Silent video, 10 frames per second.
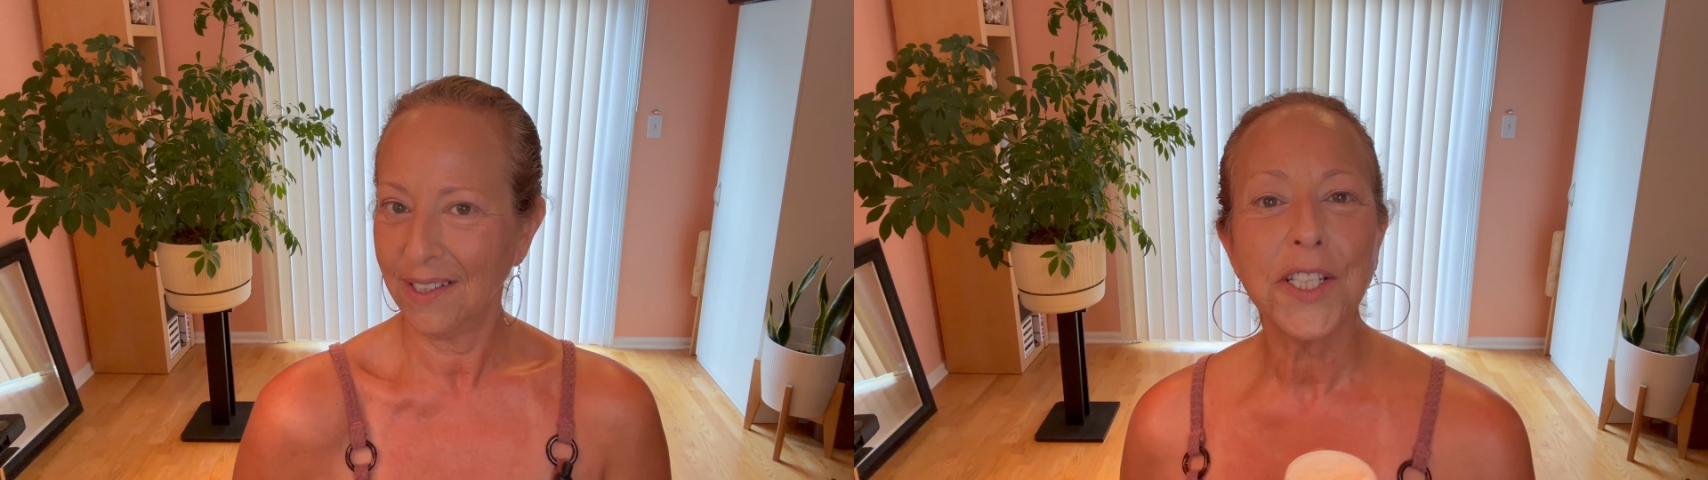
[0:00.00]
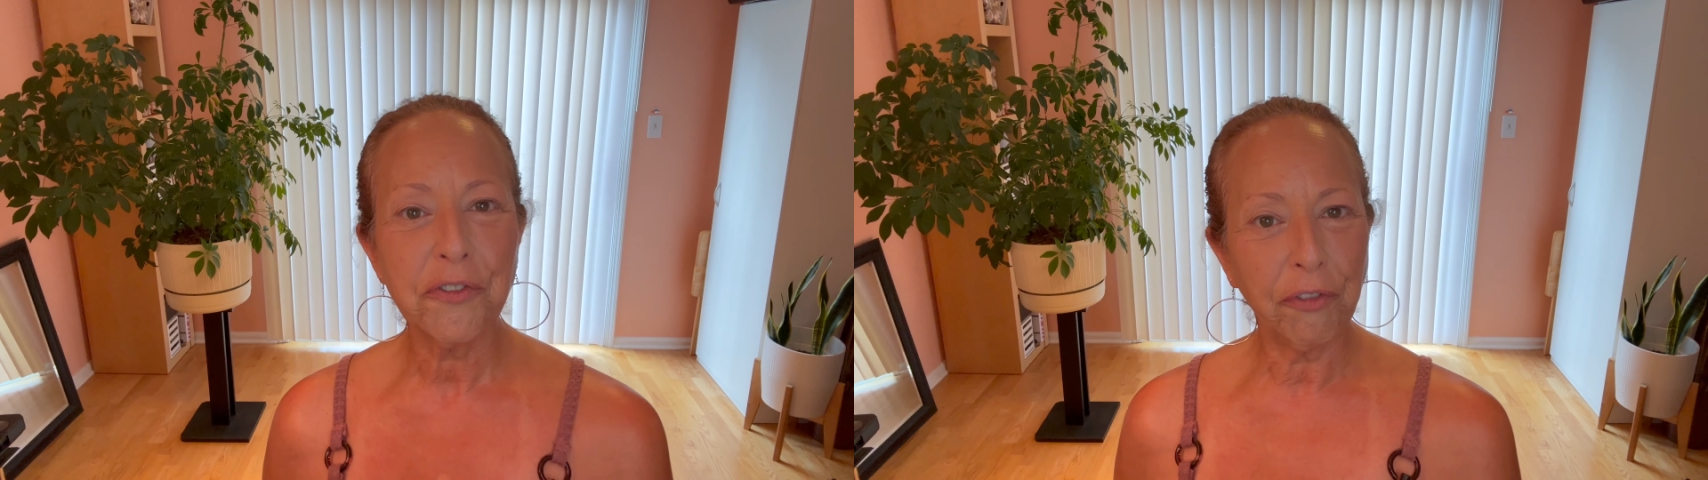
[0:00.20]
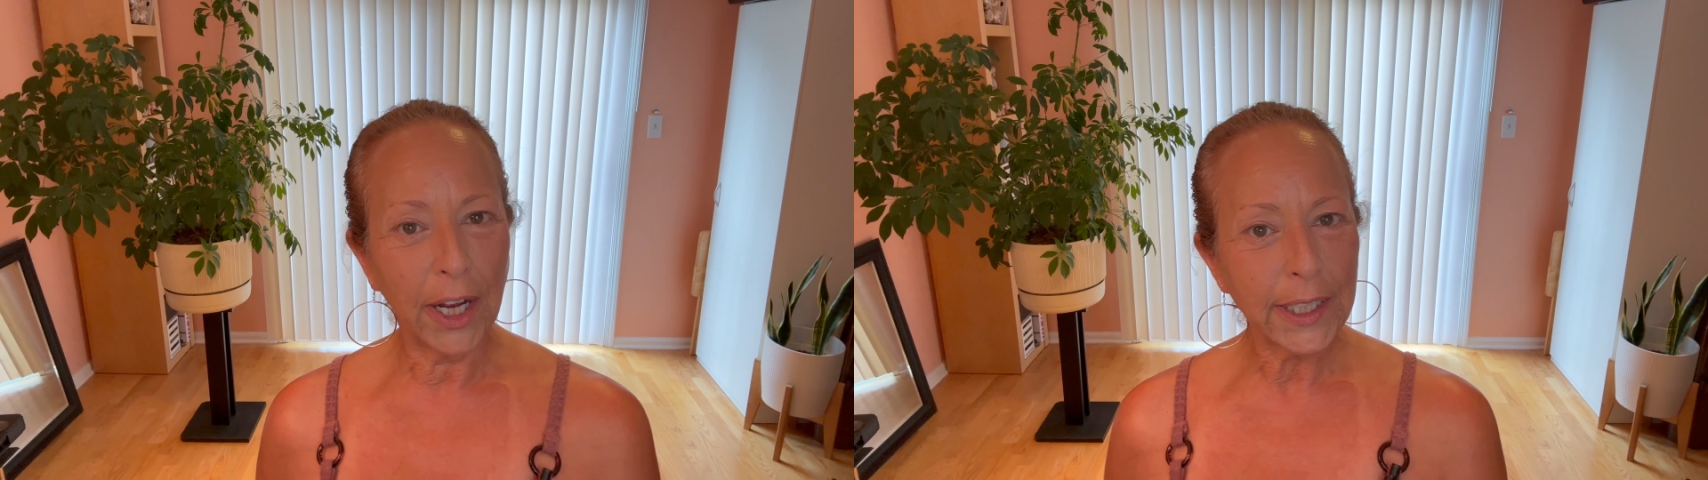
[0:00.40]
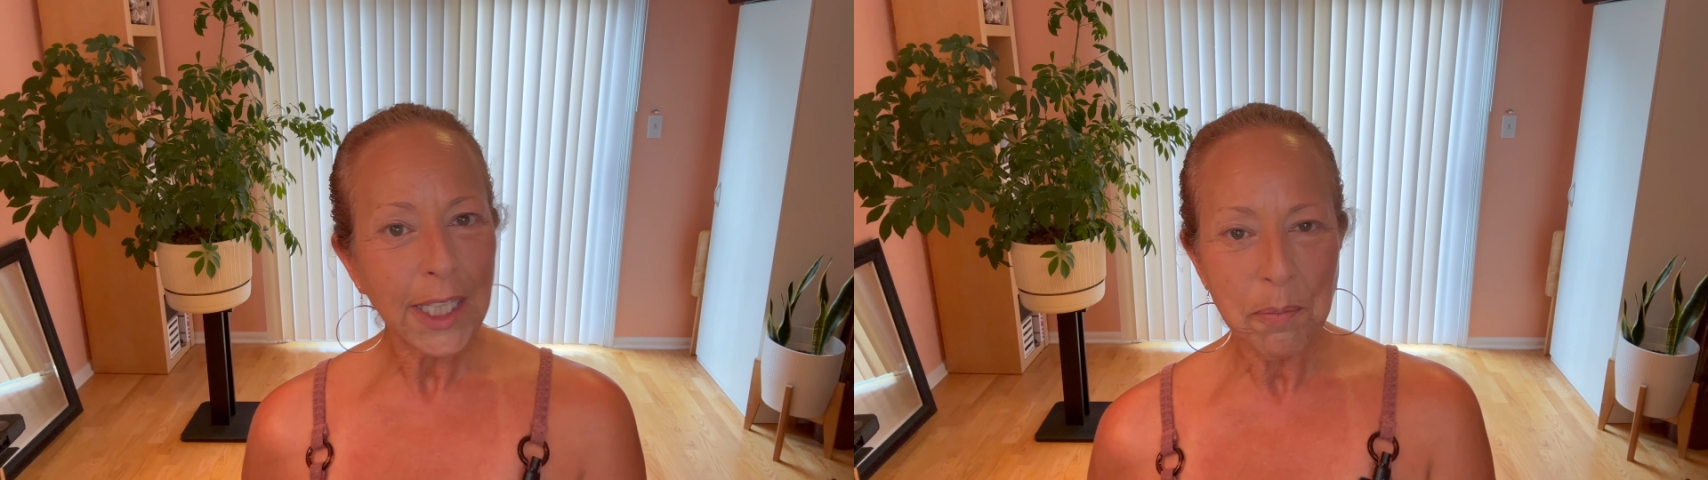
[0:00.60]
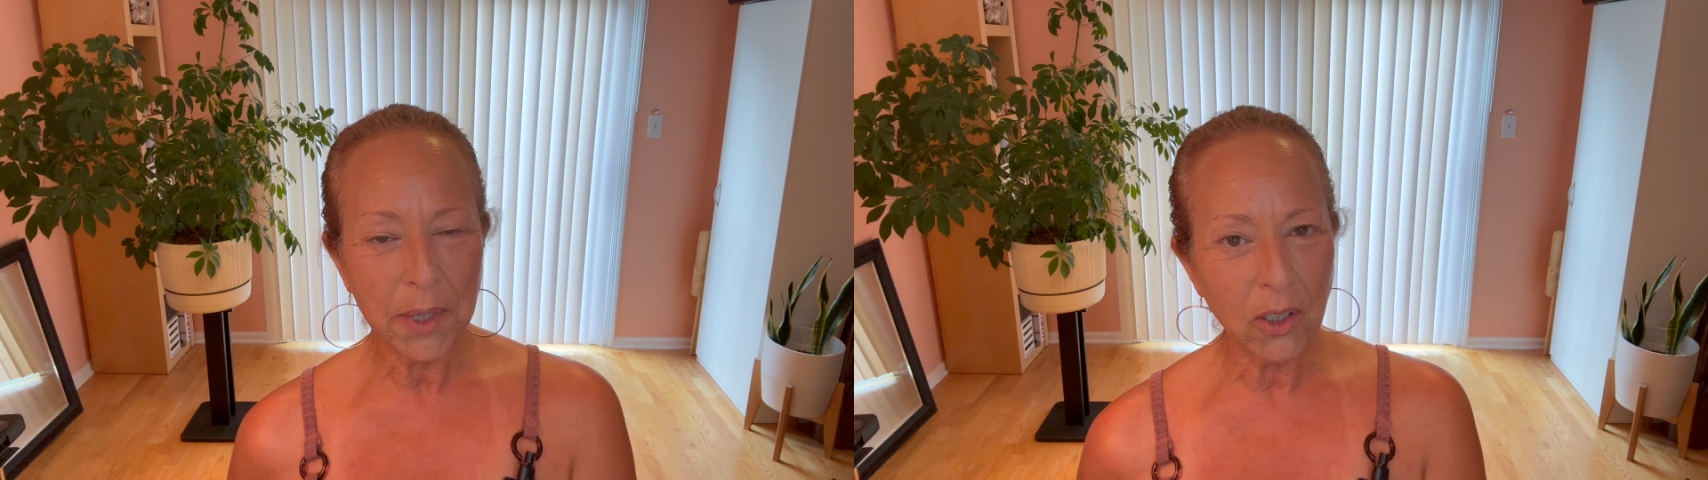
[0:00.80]
It's
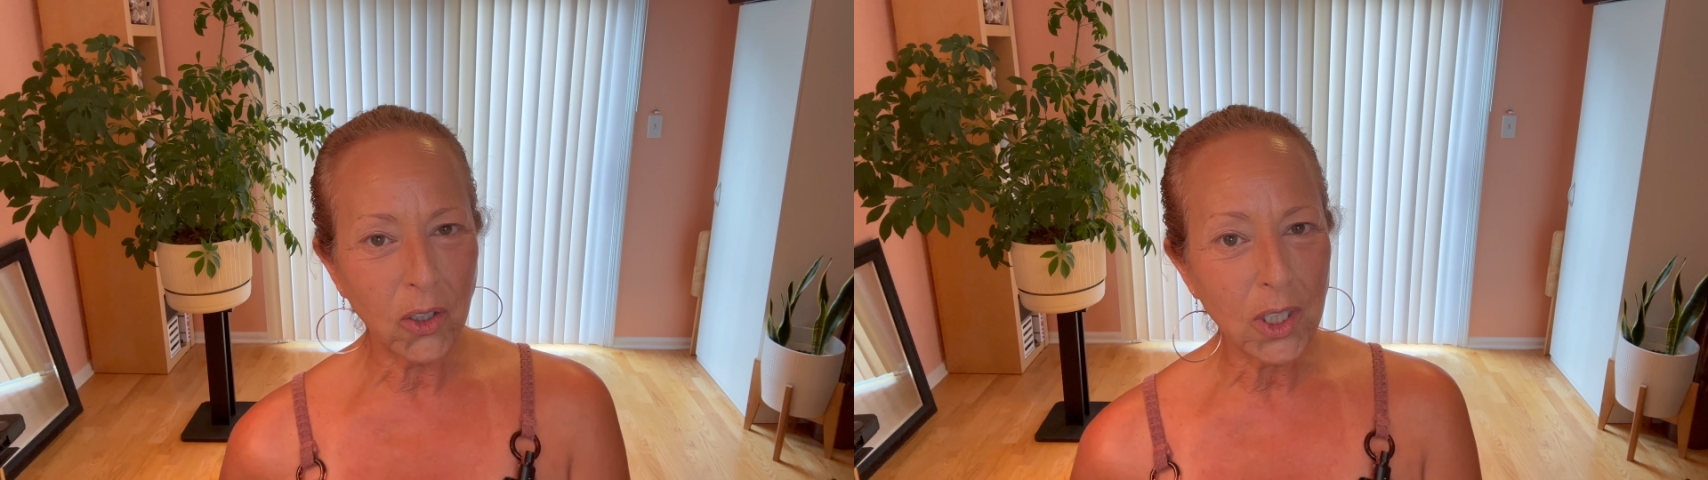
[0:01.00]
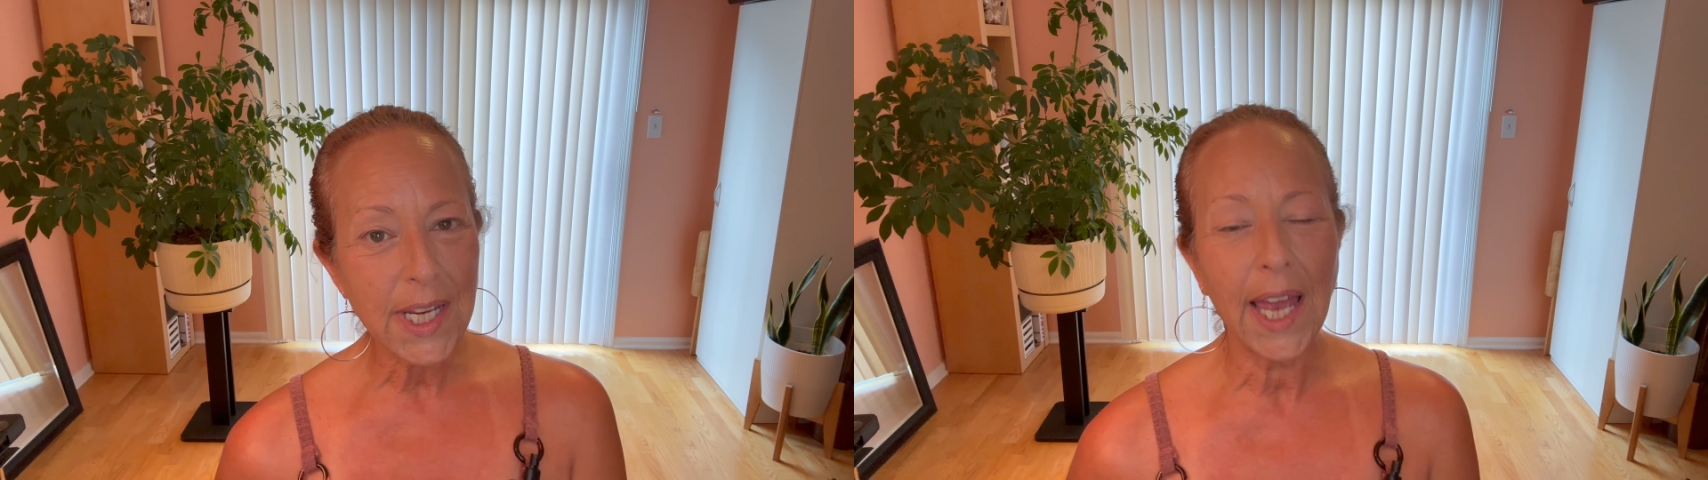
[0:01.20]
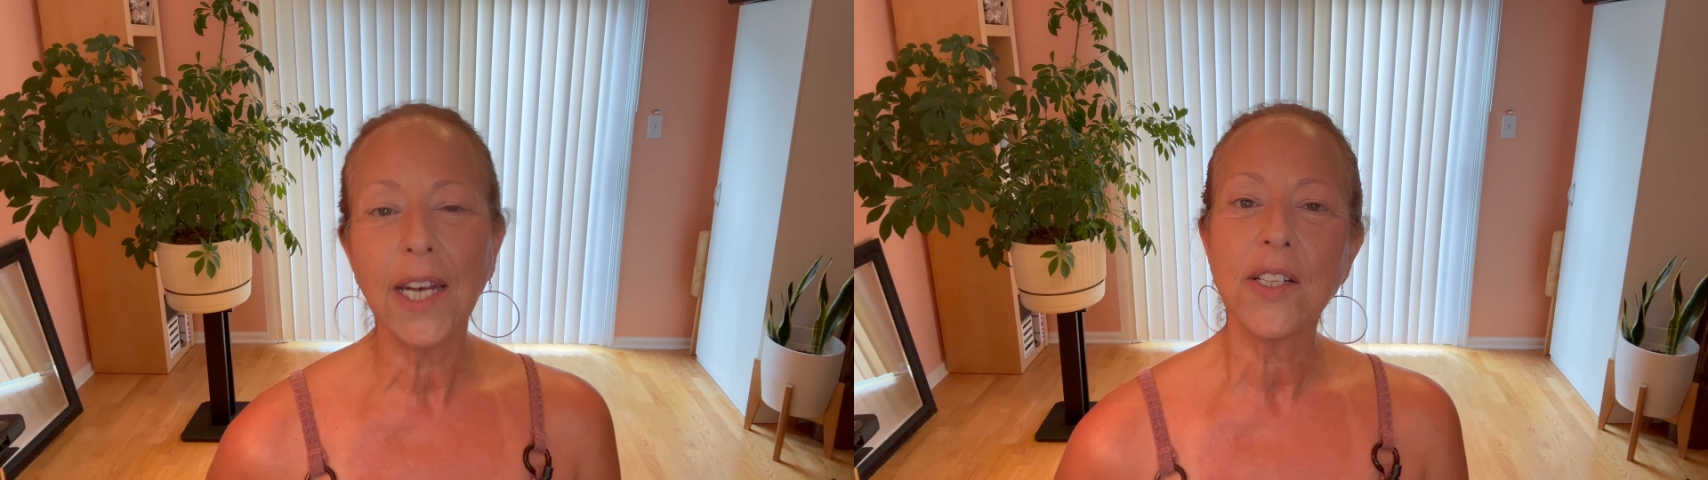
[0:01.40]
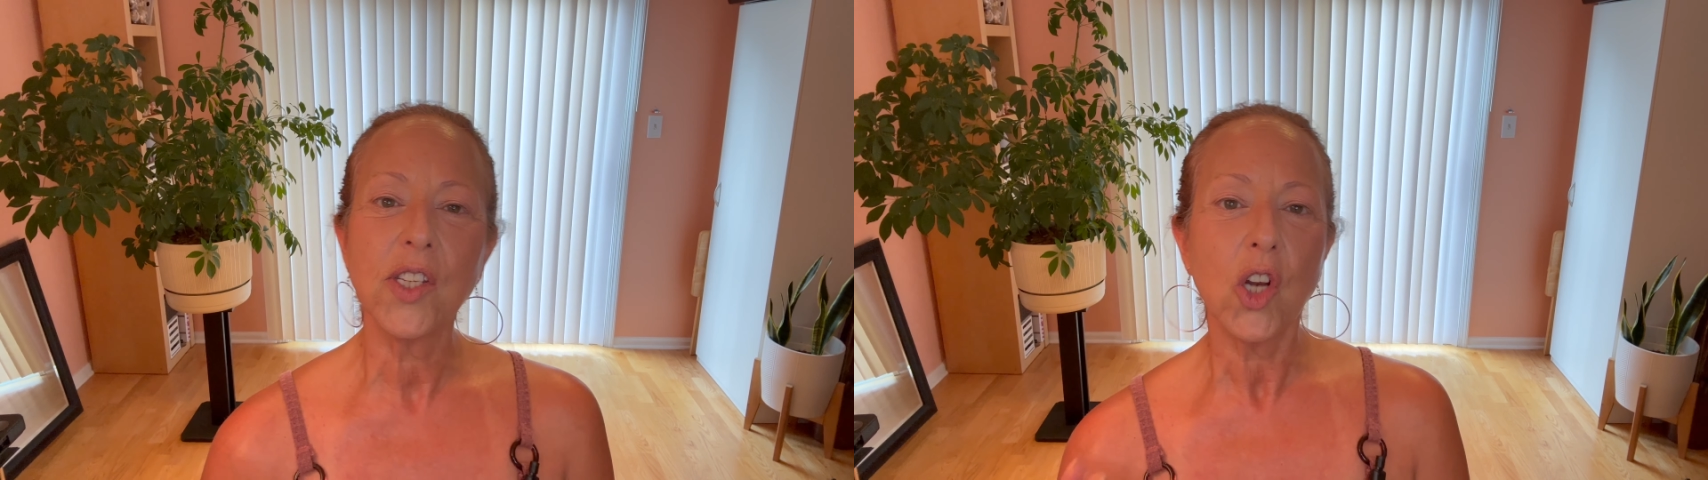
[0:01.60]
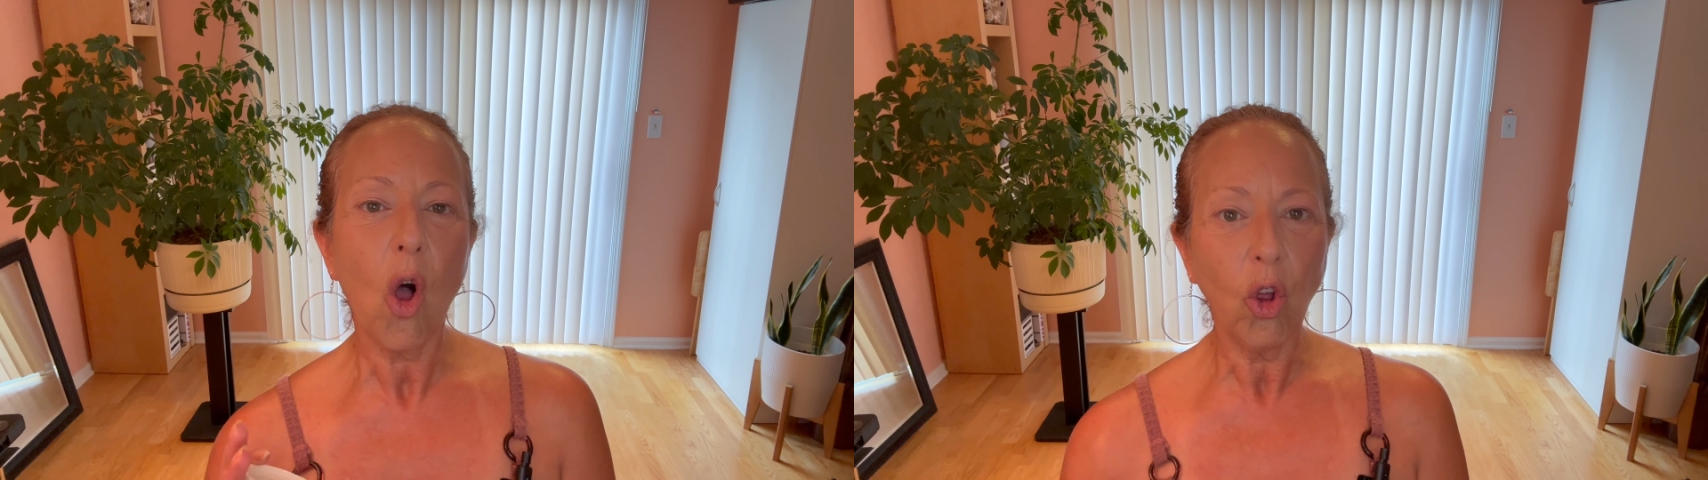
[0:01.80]
finely milled and it's an